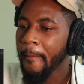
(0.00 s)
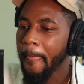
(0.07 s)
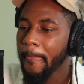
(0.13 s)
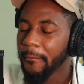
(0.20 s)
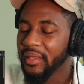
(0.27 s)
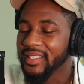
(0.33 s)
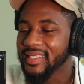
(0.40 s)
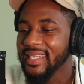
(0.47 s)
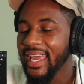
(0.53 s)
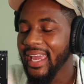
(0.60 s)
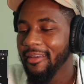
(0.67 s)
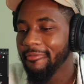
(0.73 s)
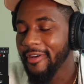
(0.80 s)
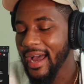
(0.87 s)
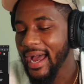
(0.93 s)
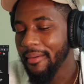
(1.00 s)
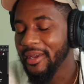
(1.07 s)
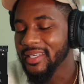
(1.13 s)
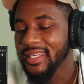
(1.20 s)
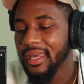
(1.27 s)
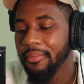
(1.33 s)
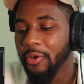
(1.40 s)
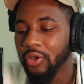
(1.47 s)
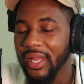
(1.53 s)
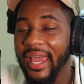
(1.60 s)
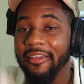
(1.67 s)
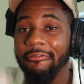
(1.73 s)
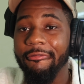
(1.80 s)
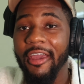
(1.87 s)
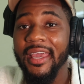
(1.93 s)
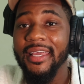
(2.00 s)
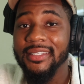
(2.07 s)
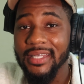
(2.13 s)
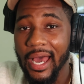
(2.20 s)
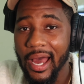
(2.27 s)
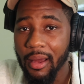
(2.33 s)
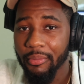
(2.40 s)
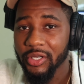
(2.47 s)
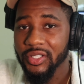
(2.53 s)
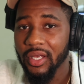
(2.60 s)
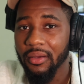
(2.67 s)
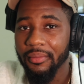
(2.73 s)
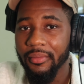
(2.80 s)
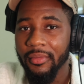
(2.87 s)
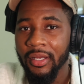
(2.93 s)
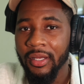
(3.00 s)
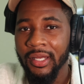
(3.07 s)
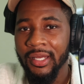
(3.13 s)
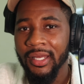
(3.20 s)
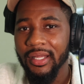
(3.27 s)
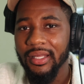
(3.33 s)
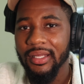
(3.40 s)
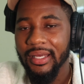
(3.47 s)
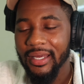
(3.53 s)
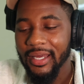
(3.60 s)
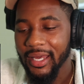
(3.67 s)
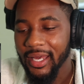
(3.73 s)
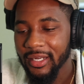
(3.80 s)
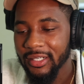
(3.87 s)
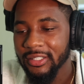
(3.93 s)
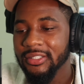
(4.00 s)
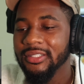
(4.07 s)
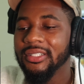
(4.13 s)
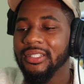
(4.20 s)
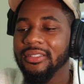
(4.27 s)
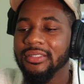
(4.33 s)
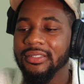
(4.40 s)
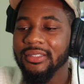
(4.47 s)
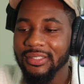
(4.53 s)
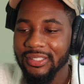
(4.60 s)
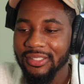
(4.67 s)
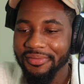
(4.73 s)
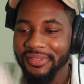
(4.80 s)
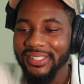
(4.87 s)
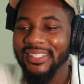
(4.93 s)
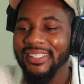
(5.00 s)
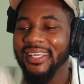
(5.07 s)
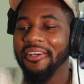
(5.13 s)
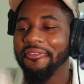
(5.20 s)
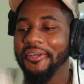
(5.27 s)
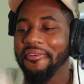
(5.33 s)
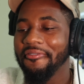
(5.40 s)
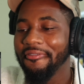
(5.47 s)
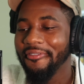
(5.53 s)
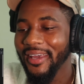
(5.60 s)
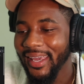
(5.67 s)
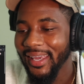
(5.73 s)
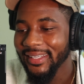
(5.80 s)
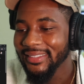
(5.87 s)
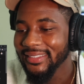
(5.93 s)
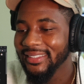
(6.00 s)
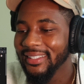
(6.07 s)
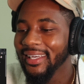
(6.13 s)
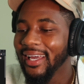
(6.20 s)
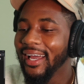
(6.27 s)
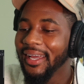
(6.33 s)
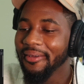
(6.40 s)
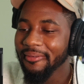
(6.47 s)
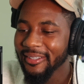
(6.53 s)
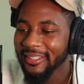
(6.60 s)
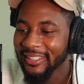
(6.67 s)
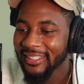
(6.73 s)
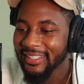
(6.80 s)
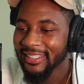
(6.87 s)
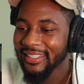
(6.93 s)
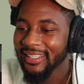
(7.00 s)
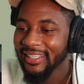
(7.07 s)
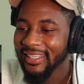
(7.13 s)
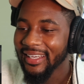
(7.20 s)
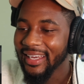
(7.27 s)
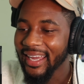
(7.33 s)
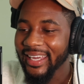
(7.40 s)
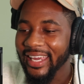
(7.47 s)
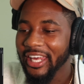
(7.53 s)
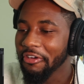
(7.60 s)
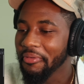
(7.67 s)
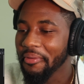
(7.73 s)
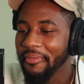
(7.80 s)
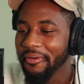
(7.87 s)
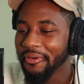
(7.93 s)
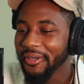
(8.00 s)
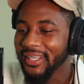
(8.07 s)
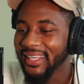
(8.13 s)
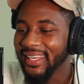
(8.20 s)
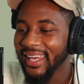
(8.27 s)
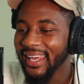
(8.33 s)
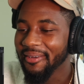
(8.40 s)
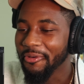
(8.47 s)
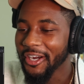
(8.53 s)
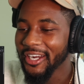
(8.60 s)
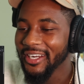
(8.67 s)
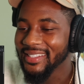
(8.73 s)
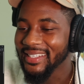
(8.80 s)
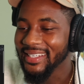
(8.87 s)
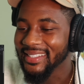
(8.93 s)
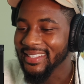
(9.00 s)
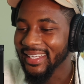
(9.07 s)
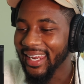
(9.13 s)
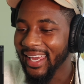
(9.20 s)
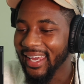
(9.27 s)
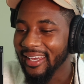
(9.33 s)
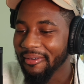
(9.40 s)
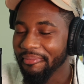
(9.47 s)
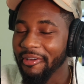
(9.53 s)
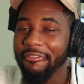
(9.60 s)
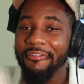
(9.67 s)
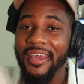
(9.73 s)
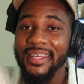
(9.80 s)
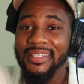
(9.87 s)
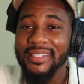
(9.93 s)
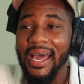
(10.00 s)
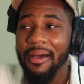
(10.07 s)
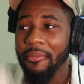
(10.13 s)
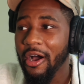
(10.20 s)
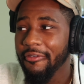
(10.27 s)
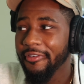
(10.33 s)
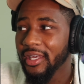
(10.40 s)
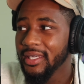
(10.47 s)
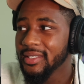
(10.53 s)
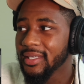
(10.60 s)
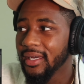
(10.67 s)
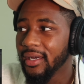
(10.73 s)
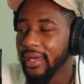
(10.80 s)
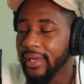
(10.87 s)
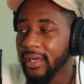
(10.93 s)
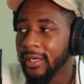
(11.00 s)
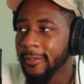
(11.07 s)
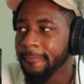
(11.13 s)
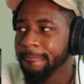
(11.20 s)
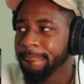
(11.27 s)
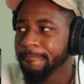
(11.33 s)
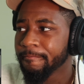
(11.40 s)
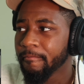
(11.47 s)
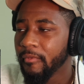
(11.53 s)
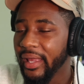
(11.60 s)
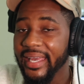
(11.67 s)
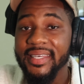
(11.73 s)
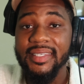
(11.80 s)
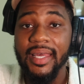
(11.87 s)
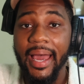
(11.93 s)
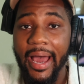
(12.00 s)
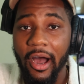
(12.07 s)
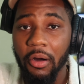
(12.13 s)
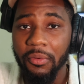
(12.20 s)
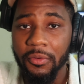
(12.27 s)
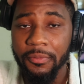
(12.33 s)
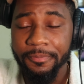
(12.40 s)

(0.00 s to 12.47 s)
the same vibe as him on like FaceTime or something. I don't know, but can we FaceTime? I can't remember what the damn words is to that. But FaceTime off of his Issa album.